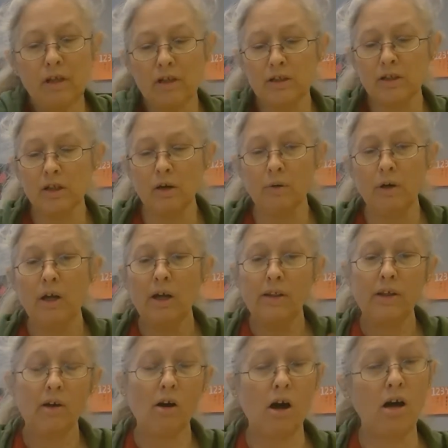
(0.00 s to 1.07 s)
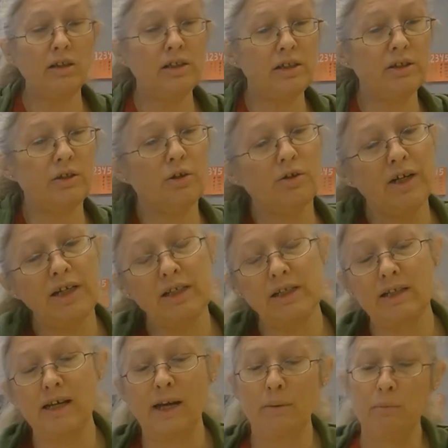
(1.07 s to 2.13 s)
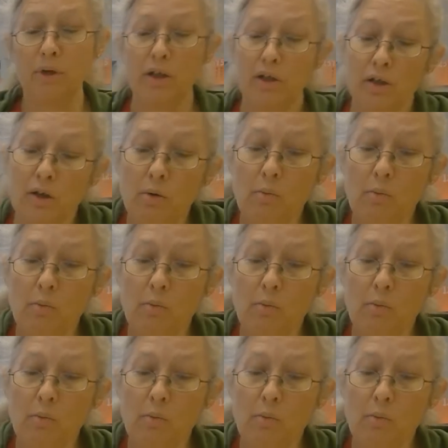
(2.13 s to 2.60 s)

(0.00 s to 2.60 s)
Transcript: So they're all still green today, but you know,